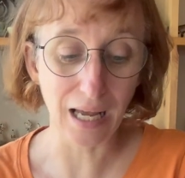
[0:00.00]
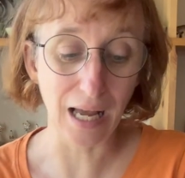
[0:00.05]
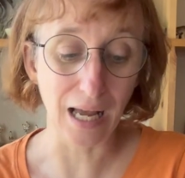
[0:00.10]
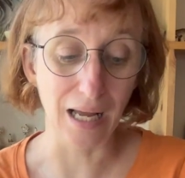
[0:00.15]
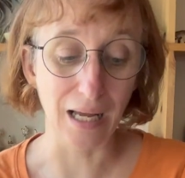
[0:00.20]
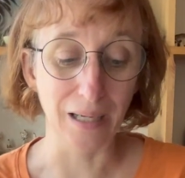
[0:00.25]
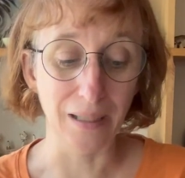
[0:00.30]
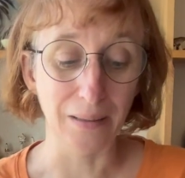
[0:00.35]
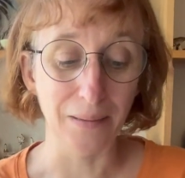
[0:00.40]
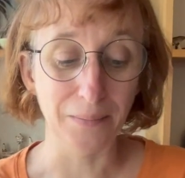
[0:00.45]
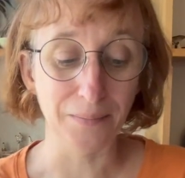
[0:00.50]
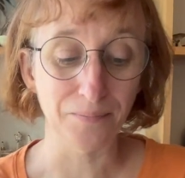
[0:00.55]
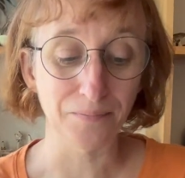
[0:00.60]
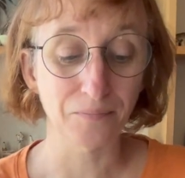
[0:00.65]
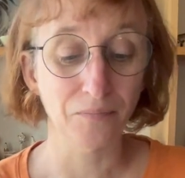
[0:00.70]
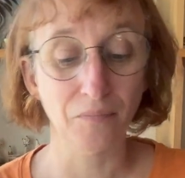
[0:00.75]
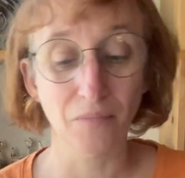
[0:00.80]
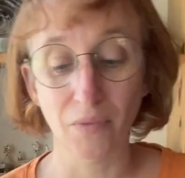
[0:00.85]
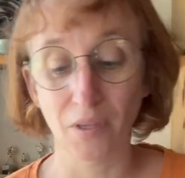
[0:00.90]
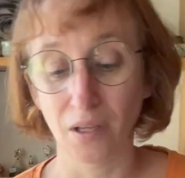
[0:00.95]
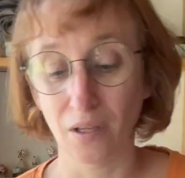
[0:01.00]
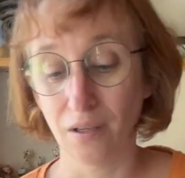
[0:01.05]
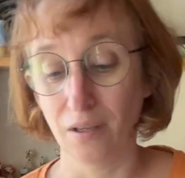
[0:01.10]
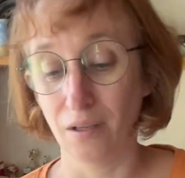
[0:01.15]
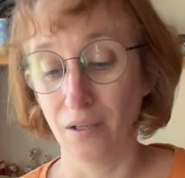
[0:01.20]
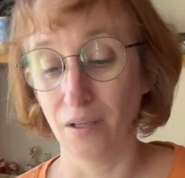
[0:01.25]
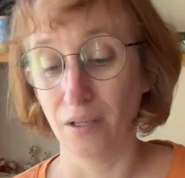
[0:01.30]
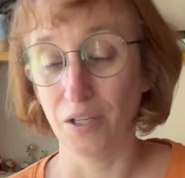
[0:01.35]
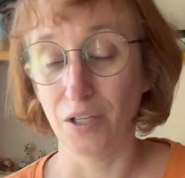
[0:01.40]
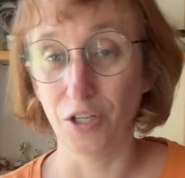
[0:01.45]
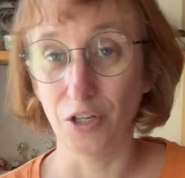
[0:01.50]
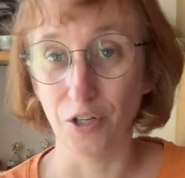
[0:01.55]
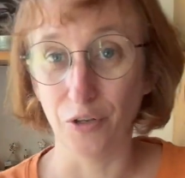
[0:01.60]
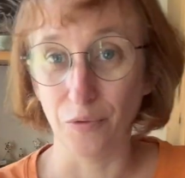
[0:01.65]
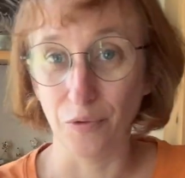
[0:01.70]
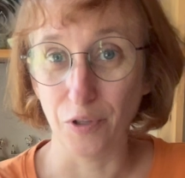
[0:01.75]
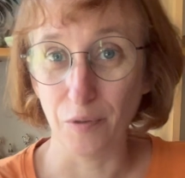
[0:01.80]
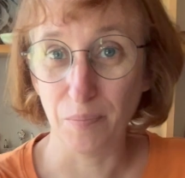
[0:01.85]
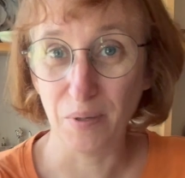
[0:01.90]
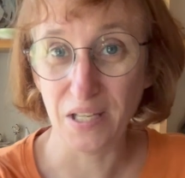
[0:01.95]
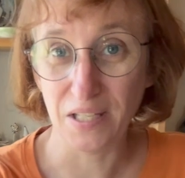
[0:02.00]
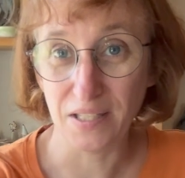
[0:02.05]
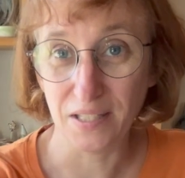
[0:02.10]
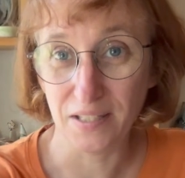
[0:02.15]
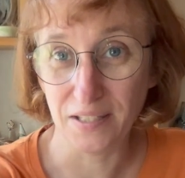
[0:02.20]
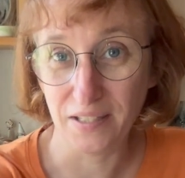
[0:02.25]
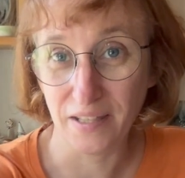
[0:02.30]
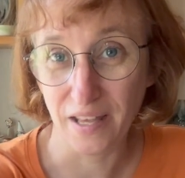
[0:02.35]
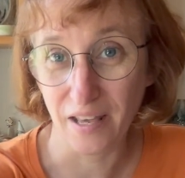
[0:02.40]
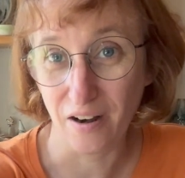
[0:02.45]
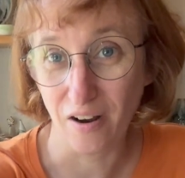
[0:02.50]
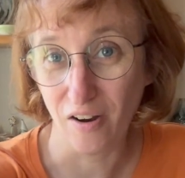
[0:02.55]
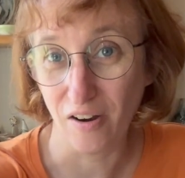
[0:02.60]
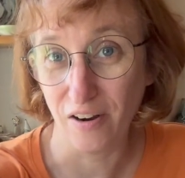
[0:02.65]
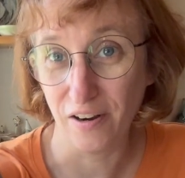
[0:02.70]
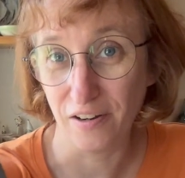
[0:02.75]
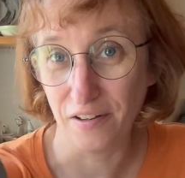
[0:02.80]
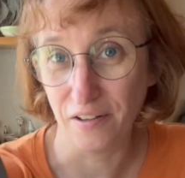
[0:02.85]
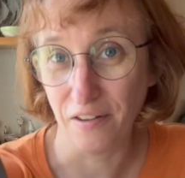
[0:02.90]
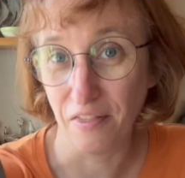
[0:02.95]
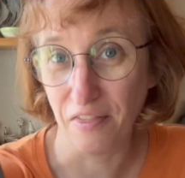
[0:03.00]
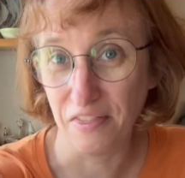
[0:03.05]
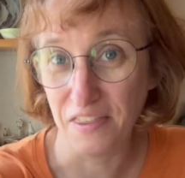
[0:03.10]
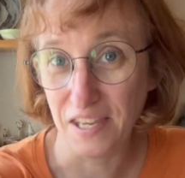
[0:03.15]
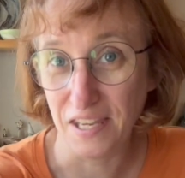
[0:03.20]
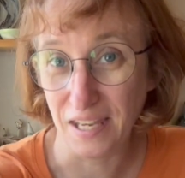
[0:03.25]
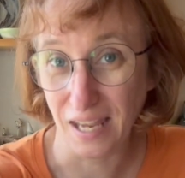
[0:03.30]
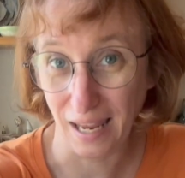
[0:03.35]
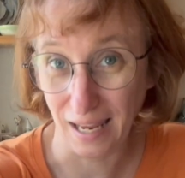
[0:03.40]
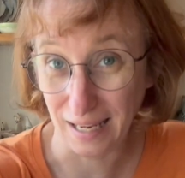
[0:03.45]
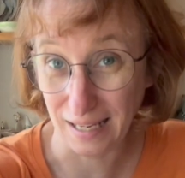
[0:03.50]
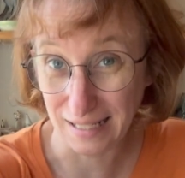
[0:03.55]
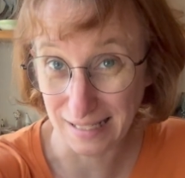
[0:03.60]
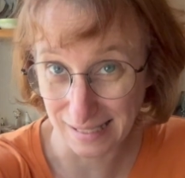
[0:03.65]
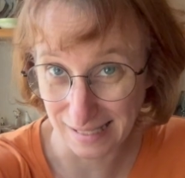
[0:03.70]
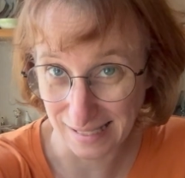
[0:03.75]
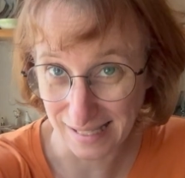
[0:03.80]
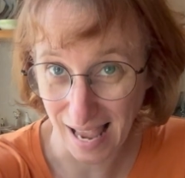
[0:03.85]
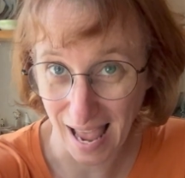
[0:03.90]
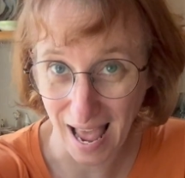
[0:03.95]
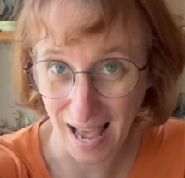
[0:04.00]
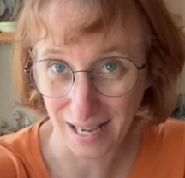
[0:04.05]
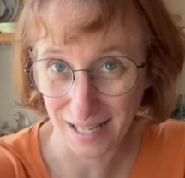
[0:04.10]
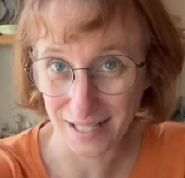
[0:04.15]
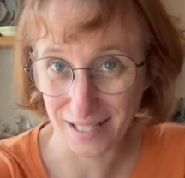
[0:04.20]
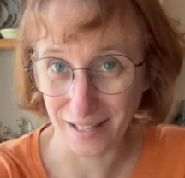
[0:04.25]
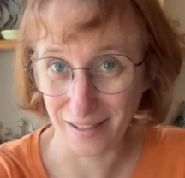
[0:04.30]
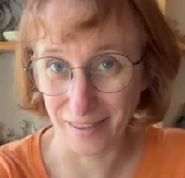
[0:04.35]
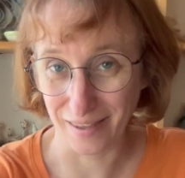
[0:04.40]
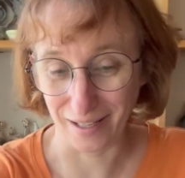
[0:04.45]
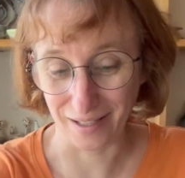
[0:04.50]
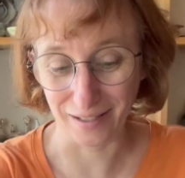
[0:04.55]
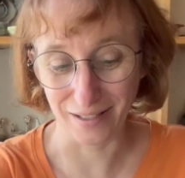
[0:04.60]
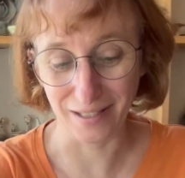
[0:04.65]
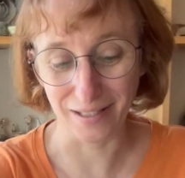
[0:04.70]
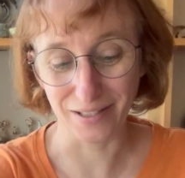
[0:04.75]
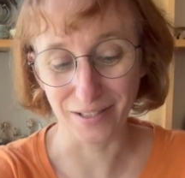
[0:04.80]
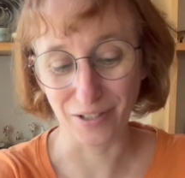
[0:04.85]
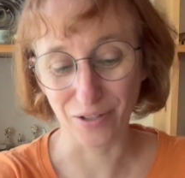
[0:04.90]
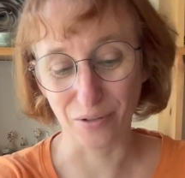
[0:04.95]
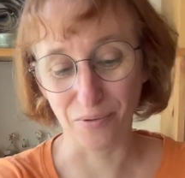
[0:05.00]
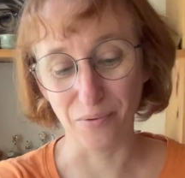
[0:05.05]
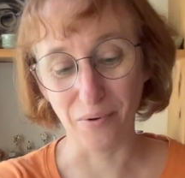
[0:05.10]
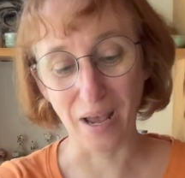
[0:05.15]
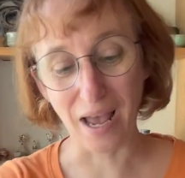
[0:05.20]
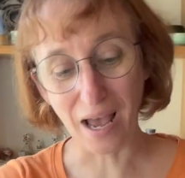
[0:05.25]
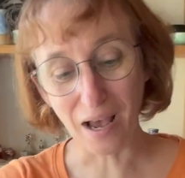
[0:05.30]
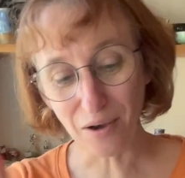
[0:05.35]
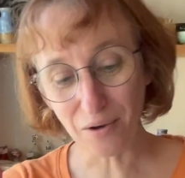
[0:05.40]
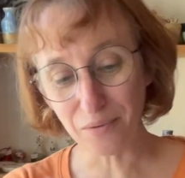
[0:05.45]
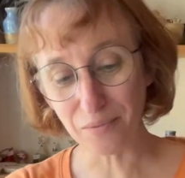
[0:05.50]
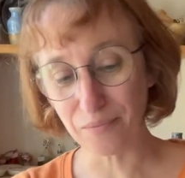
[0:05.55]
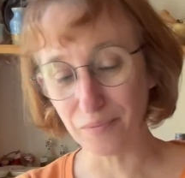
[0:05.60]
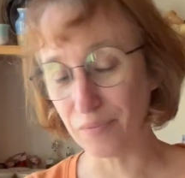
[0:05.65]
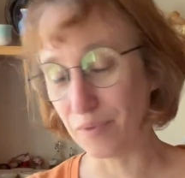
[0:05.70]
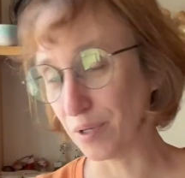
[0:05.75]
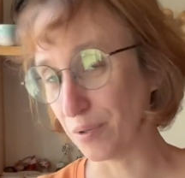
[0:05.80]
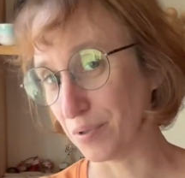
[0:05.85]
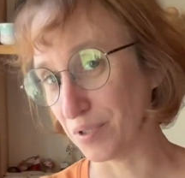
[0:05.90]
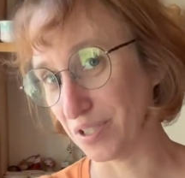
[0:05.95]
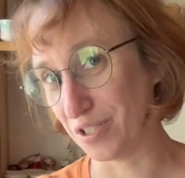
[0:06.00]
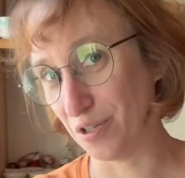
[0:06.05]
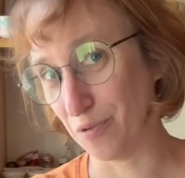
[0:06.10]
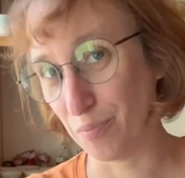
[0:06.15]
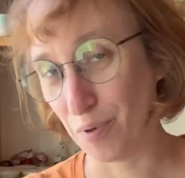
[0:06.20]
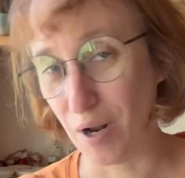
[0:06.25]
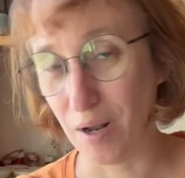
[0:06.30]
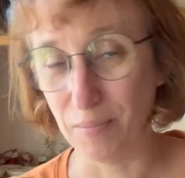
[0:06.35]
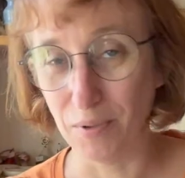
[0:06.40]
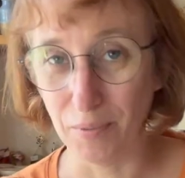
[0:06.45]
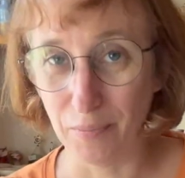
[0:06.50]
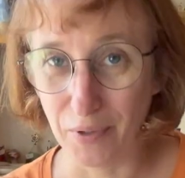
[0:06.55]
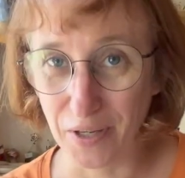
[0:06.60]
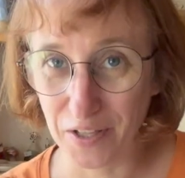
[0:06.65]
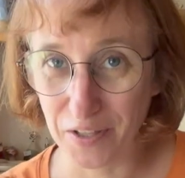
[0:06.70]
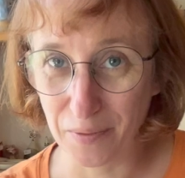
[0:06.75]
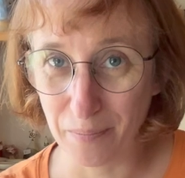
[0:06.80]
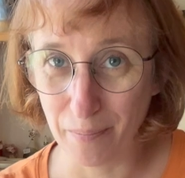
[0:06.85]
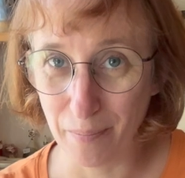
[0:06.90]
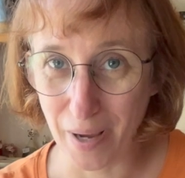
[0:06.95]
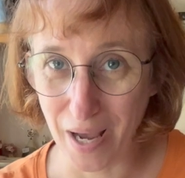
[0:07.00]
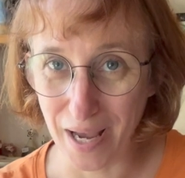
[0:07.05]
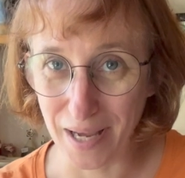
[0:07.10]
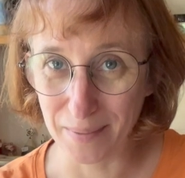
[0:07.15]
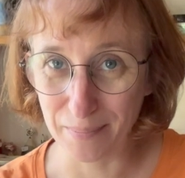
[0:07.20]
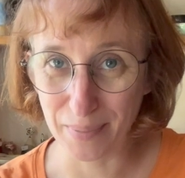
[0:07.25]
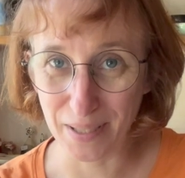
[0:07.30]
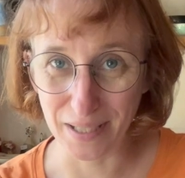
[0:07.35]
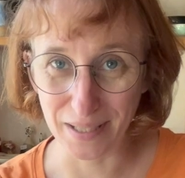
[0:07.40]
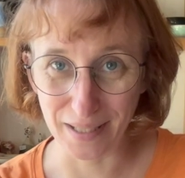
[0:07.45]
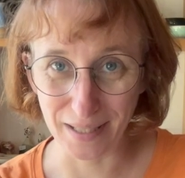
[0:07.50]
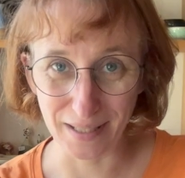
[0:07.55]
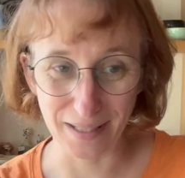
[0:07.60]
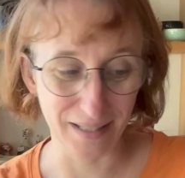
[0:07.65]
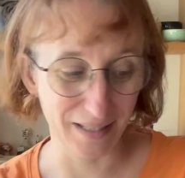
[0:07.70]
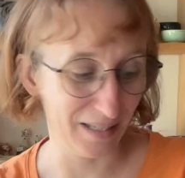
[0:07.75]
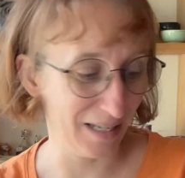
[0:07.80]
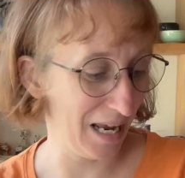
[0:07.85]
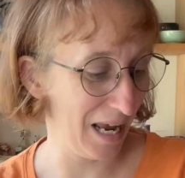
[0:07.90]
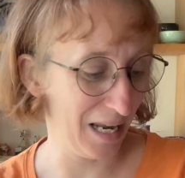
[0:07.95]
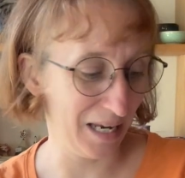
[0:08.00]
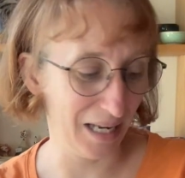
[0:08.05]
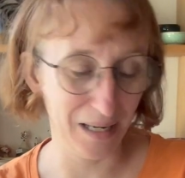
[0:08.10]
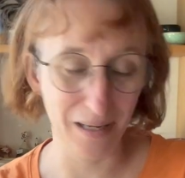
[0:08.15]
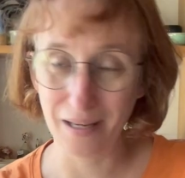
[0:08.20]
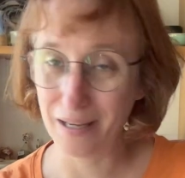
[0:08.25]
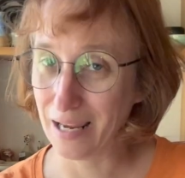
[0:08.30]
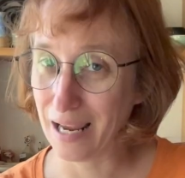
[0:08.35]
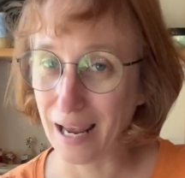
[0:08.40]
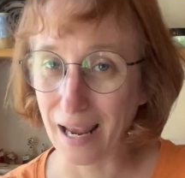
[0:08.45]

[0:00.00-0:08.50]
You know, the pieces that are the exact thickness throughout, there was no problem with, but pieces, any